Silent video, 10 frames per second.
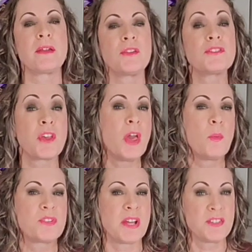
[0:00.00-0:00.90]
petals,
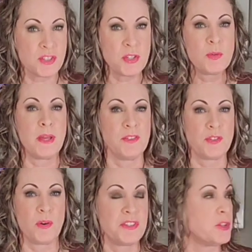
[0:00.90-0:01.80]
which I do
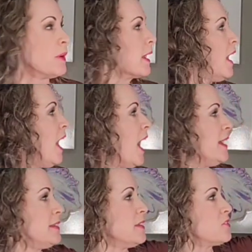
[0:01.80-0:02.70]
enjoy doing.
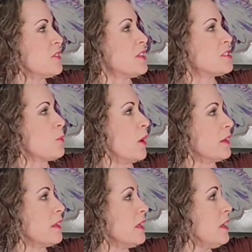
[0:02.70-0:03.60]
I did it to this one